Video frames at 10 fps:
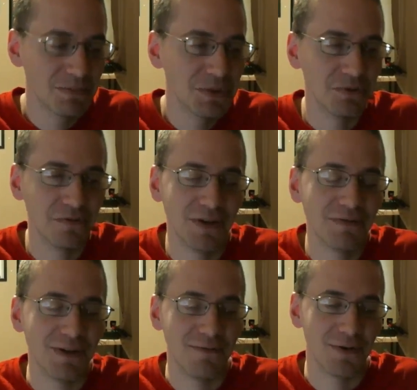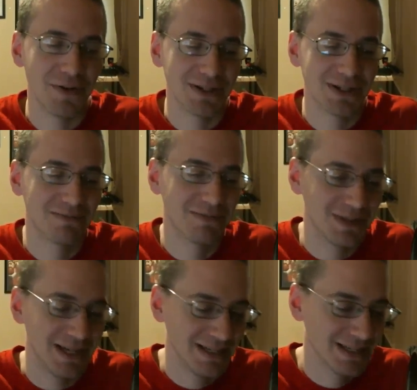$250 for this
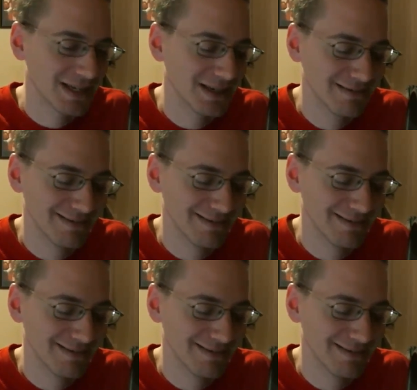disc.